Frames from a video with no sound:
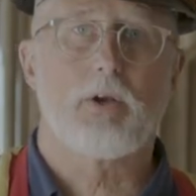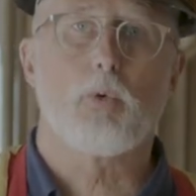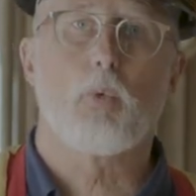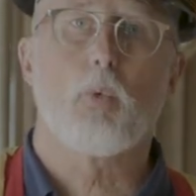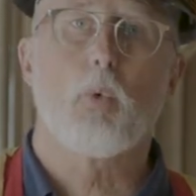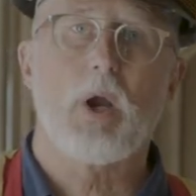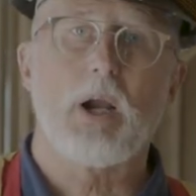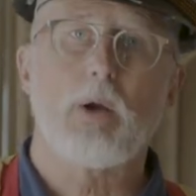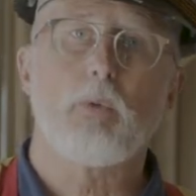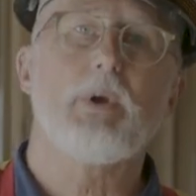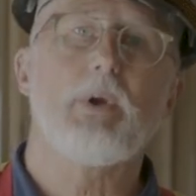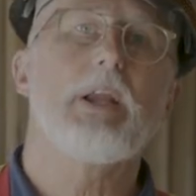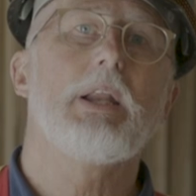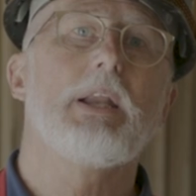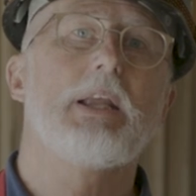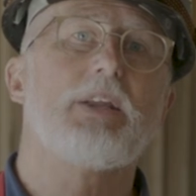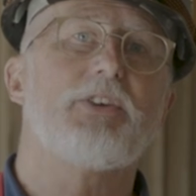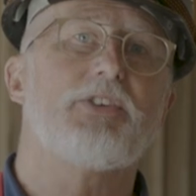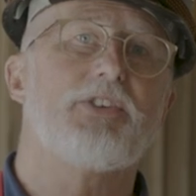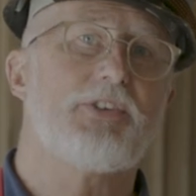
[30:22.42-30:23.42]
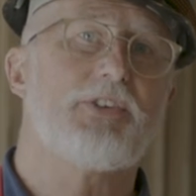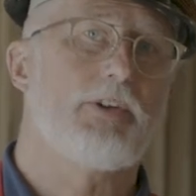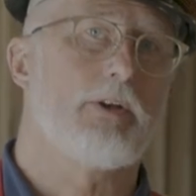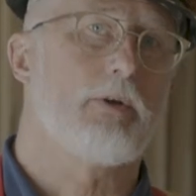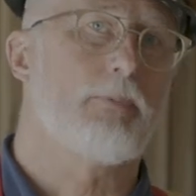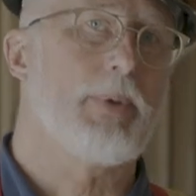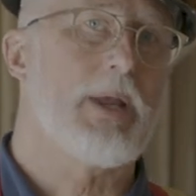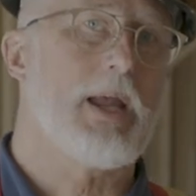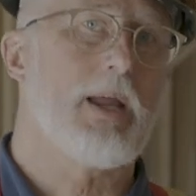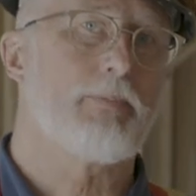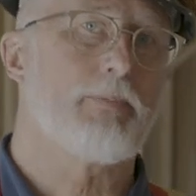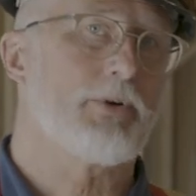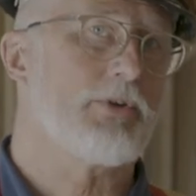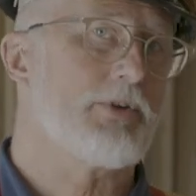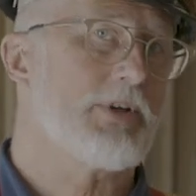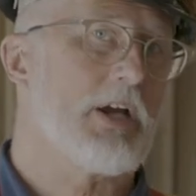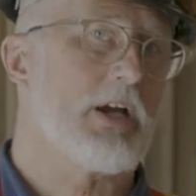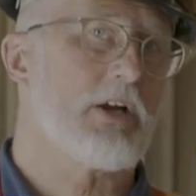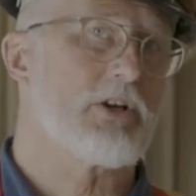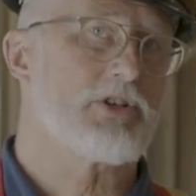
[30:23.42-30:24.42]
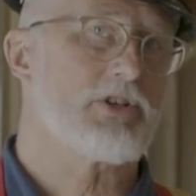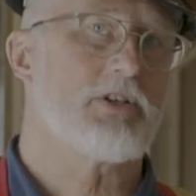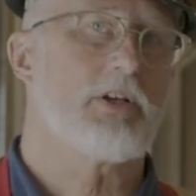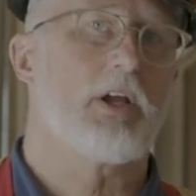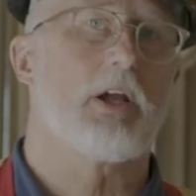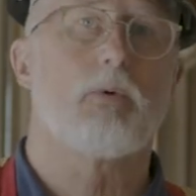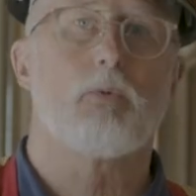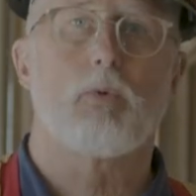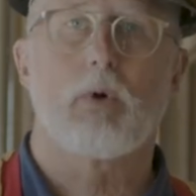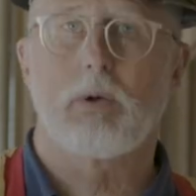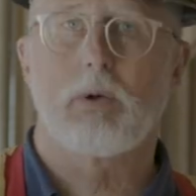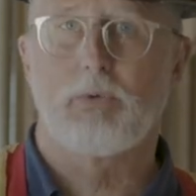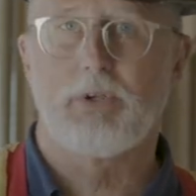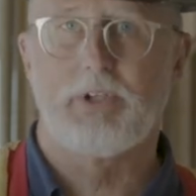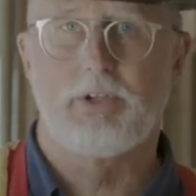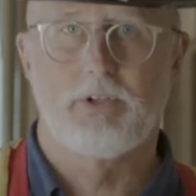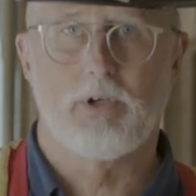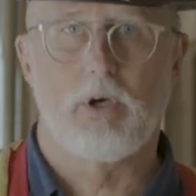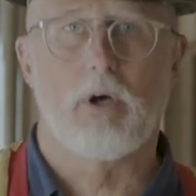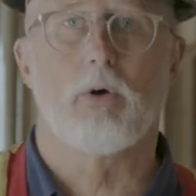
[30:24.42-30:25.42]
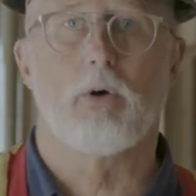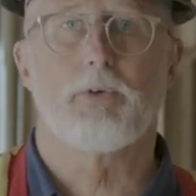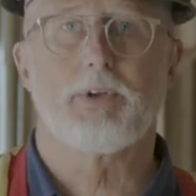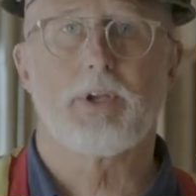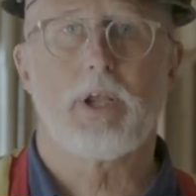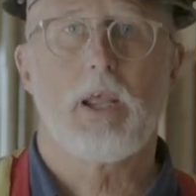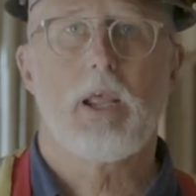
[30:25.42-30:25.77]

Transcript: where we need sill pan protection and where we don't,